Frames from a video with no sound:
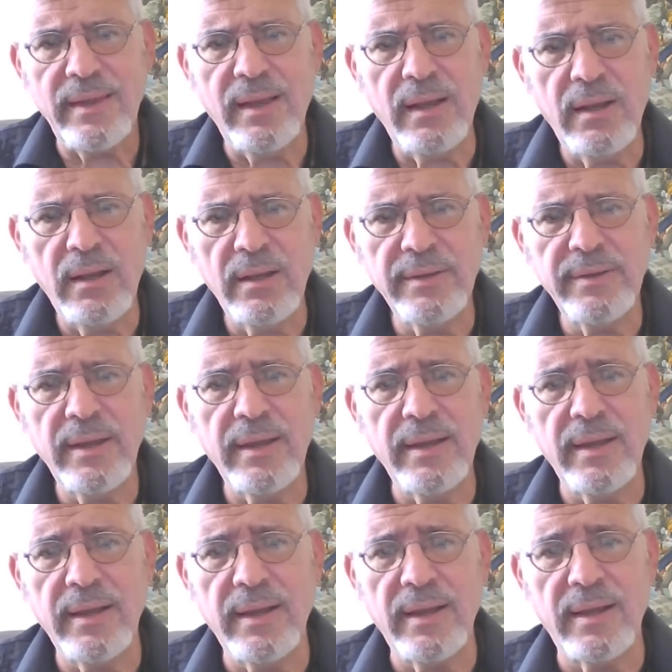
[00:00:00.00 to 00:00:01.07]
on
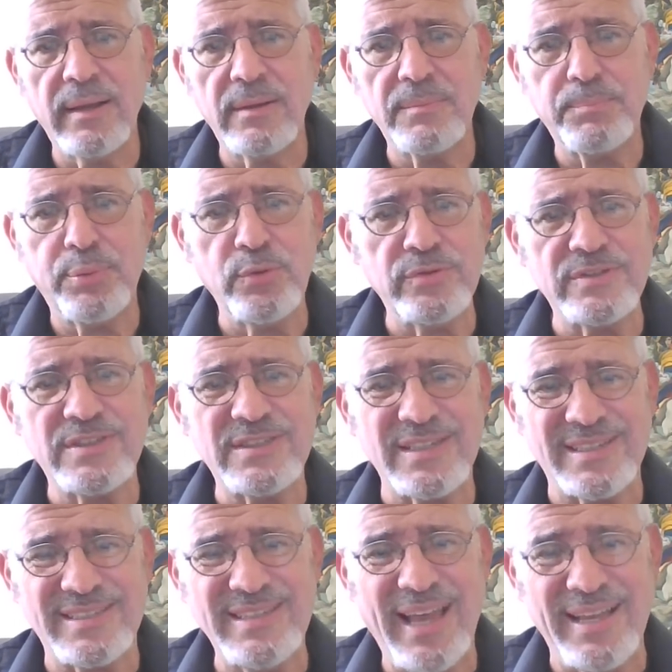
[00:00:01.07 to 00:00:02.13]
Putin's
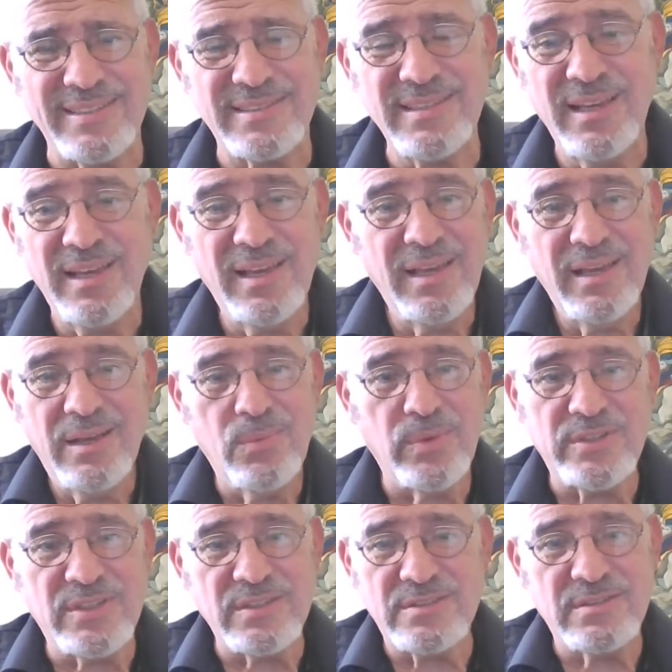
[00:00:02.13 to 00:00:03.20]
success,
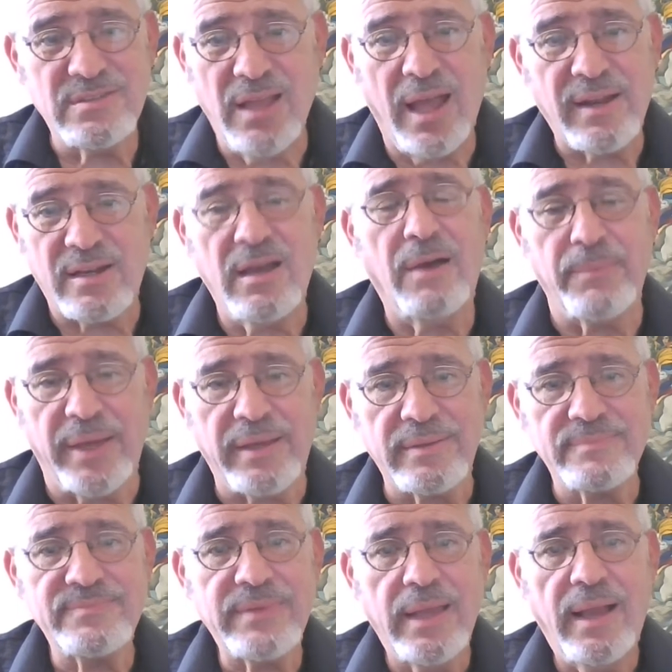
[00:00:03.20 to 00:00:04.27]
which is not coming.
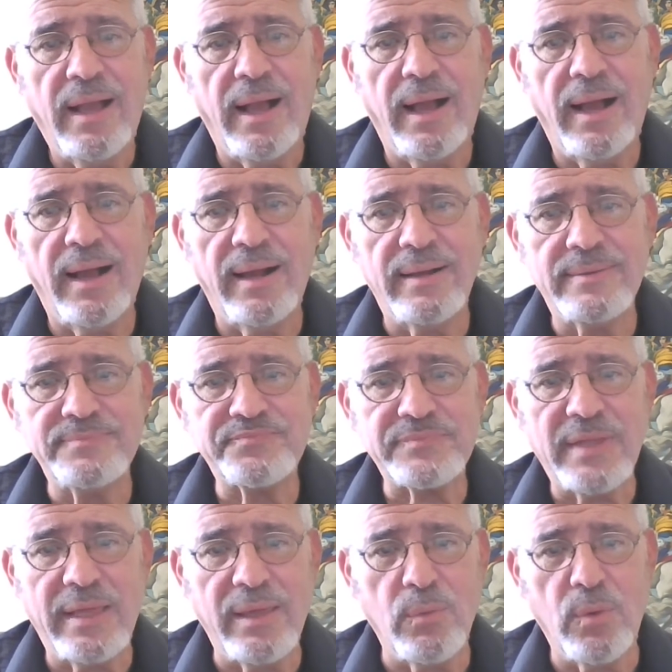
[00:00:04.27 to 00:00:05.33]

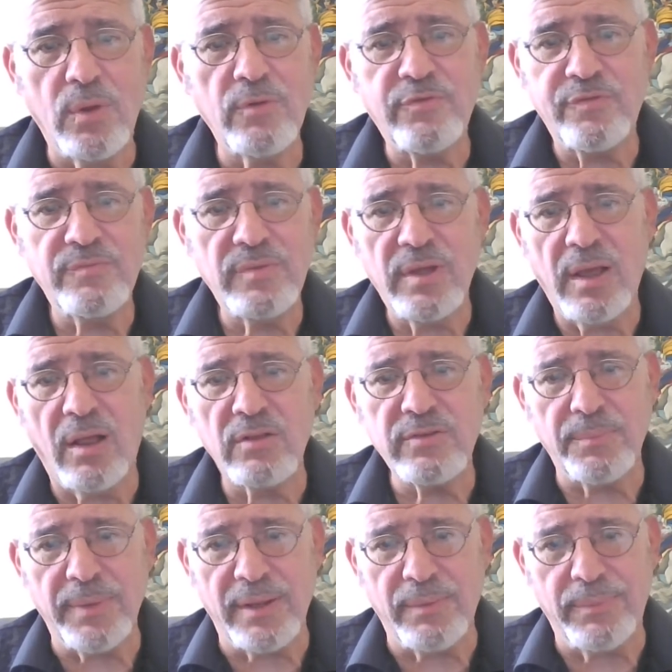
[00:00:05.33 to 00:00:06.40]
He will
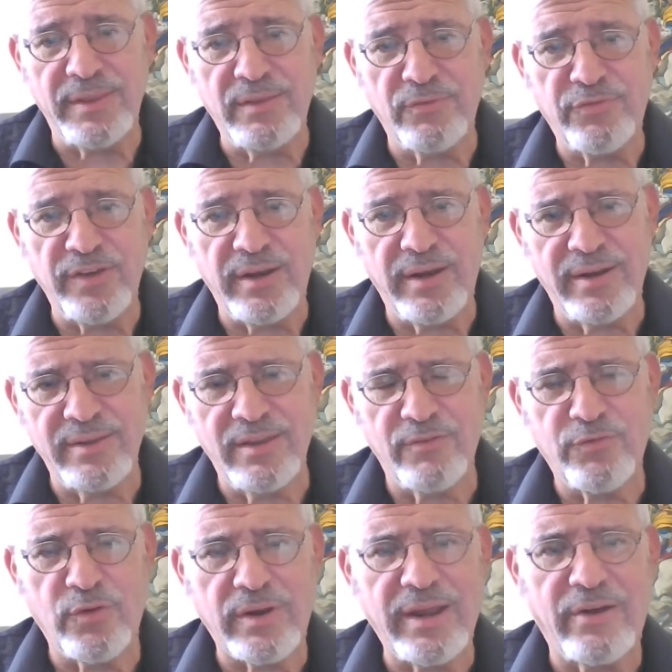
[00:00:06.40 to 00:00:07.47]
ultimately be defeated, and
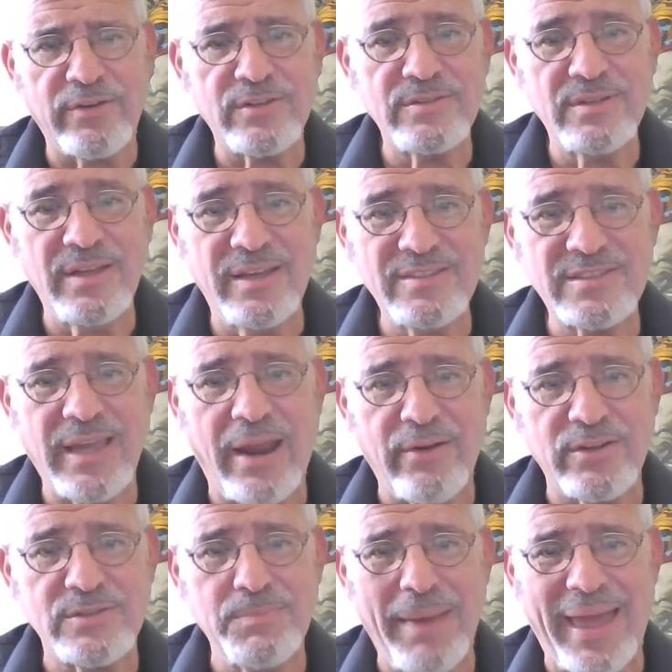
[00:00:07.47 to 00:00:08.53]
therefore his
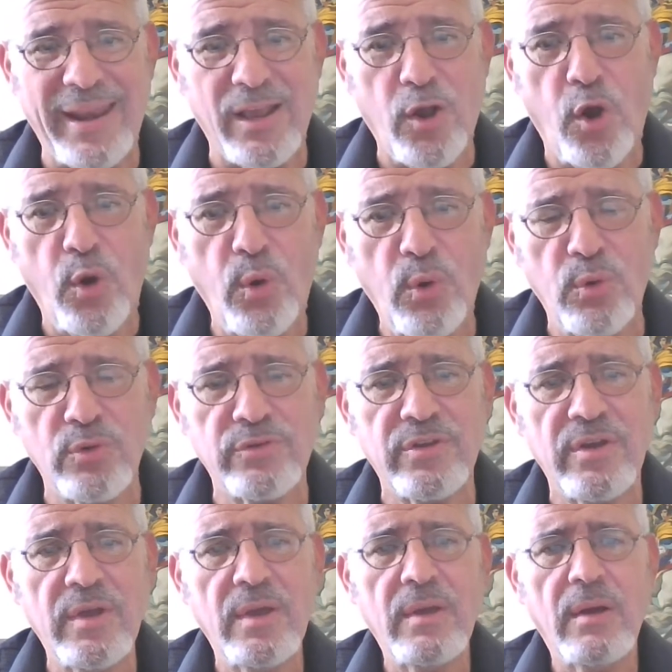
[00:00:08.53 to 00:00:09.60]
charismatic hold
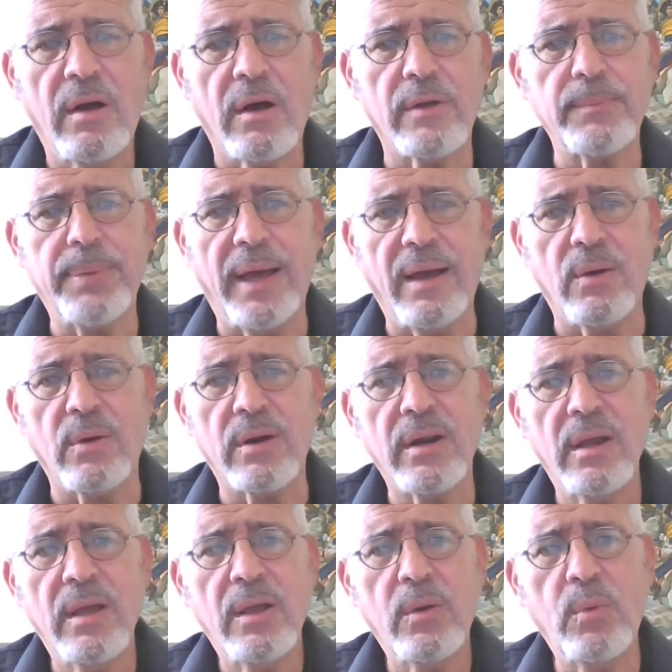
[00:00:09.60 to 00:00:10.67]
on power
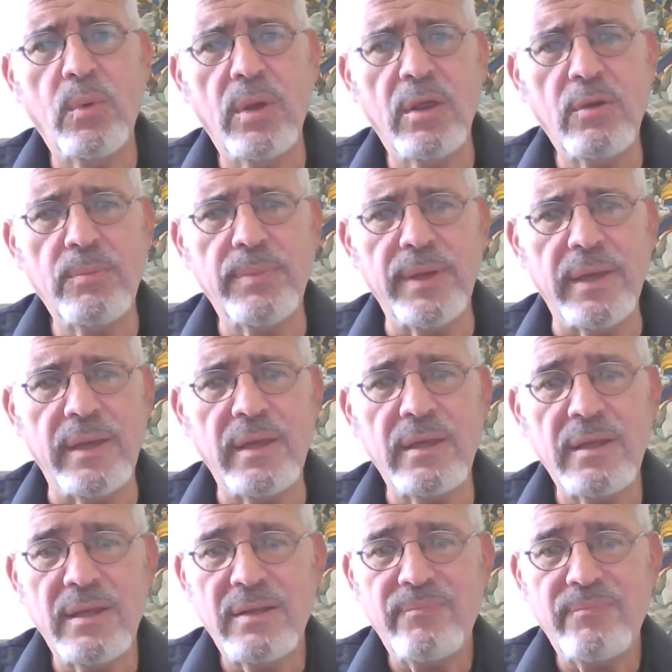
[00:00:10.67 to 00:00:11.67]
will be